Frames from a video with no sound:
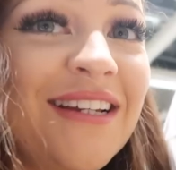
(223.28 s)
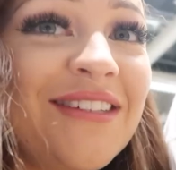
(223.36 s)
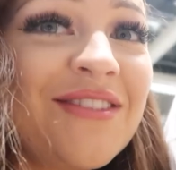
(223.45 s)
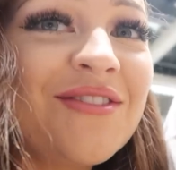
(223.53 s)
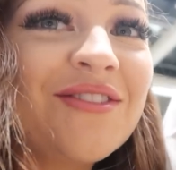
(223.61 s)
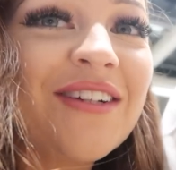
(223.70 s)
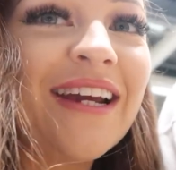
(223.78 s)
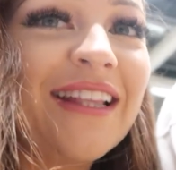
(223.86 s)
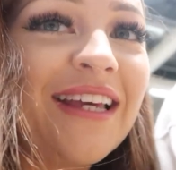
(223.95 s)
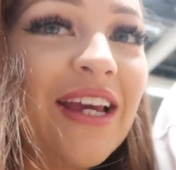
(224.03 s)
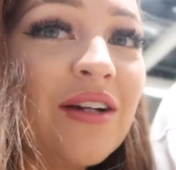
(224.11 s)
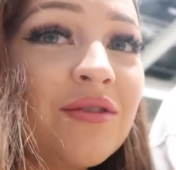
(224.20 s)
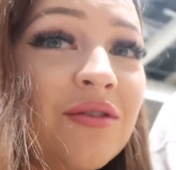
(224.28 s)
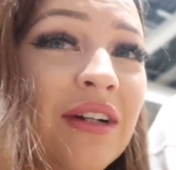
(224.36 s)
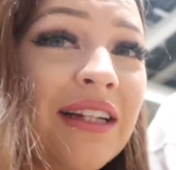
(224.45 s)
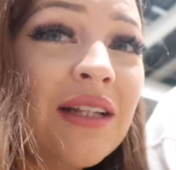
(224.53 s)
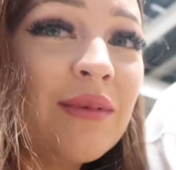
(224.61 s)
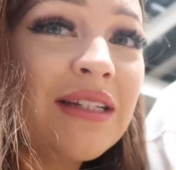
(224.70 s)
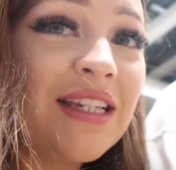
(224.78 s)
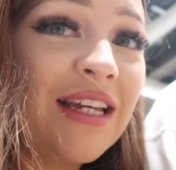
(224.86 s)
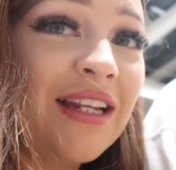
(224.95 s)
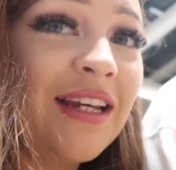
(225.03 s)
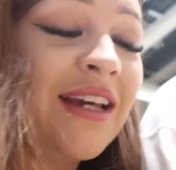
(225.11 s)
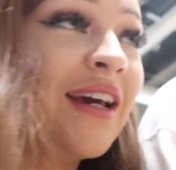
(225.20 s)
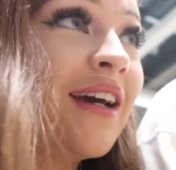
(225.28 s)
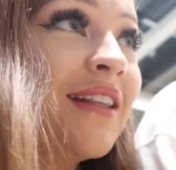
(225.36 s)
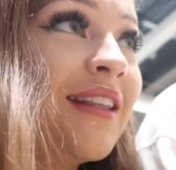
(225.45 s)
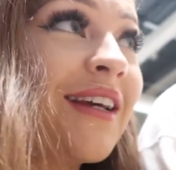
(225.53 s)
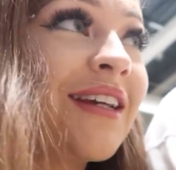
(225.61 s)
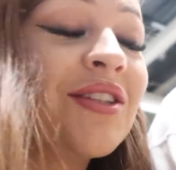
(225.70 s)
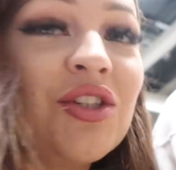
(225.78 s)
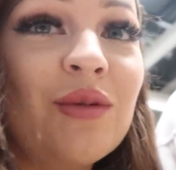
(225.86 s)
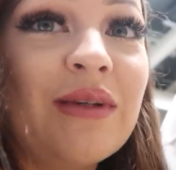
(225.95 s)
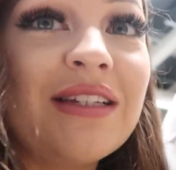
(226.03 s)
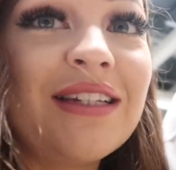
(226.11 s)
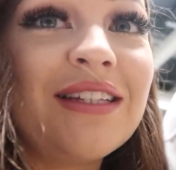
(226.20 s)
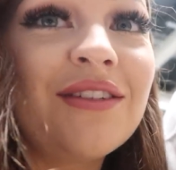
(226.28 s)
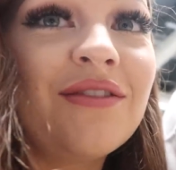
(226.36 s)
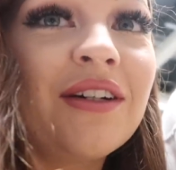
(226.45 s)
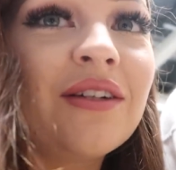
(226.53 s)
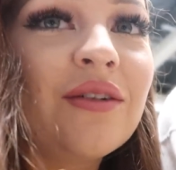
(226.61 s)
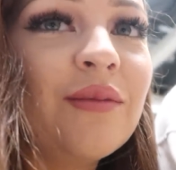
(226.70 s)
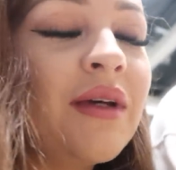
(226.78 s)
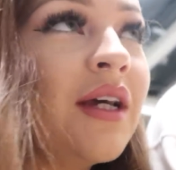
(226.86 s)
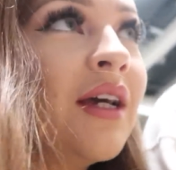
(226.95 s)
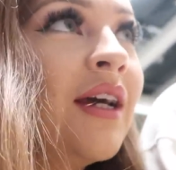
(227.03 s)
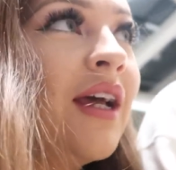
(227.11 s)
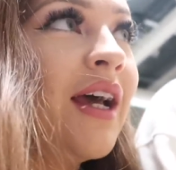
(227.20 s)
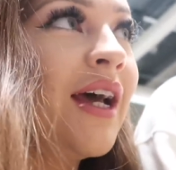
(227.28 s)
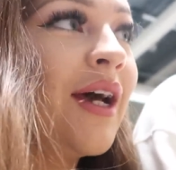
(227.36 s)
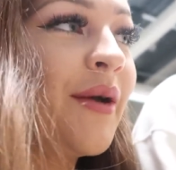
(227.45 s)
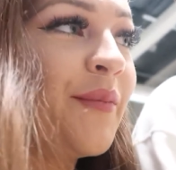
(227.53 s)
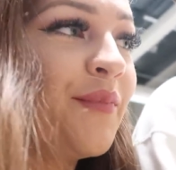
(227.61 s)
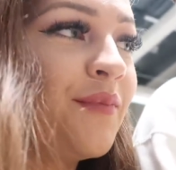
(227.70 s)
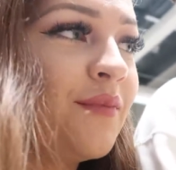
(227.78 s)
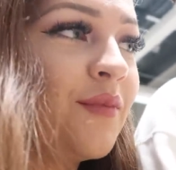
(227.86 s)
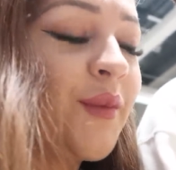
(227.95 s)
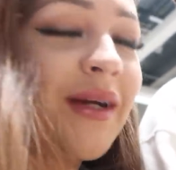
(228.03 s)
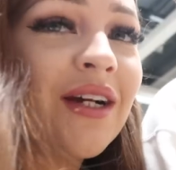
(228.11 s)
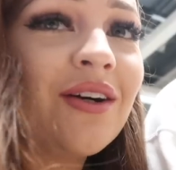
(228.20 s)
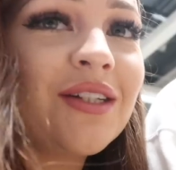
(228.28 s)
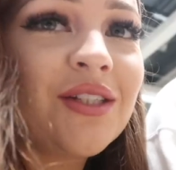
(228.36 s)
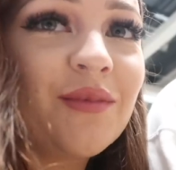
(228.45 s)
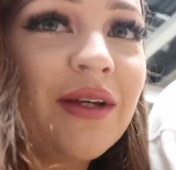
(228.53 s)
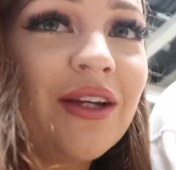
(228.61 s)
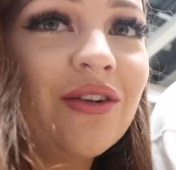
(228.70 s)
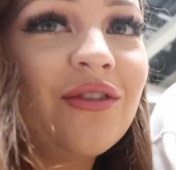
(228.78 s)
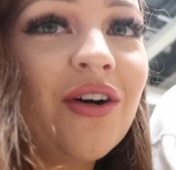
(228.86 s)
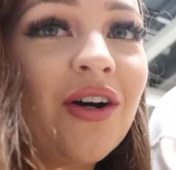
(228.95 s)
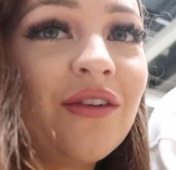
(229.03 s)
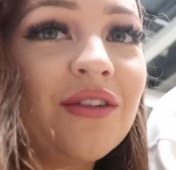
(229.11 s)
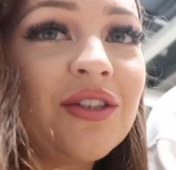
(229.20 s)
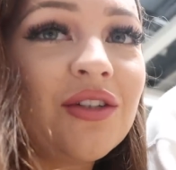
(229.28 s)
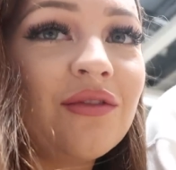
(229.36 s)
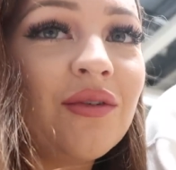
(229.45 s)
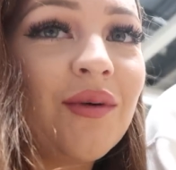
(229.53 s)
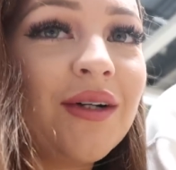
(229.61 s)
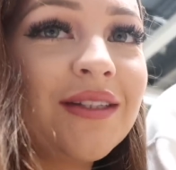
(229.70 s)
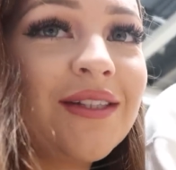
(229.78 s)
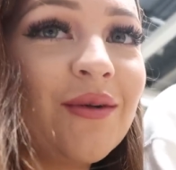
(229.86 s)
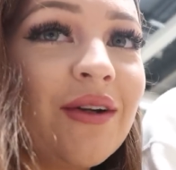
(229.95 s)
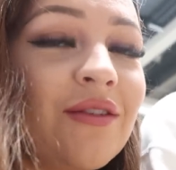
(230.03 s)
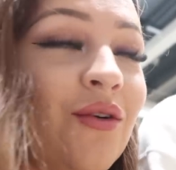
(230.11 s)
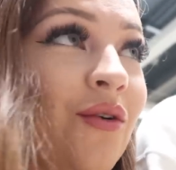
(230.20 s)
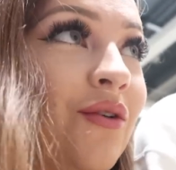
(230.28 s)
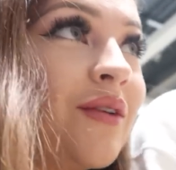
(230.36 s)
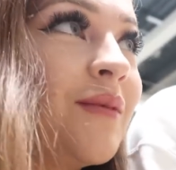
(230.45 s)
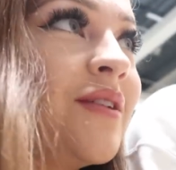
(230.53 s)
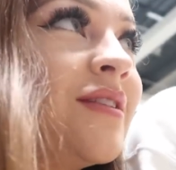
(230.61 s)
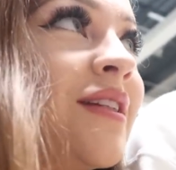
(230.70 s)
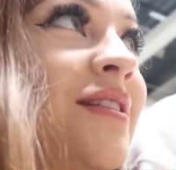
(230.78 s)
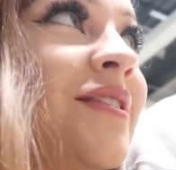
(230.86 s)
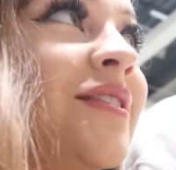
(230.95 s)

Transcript: It is really, really busy in here. I'm like too busy to film. But my car's not big enough to park the stuff we want, so we have to order it.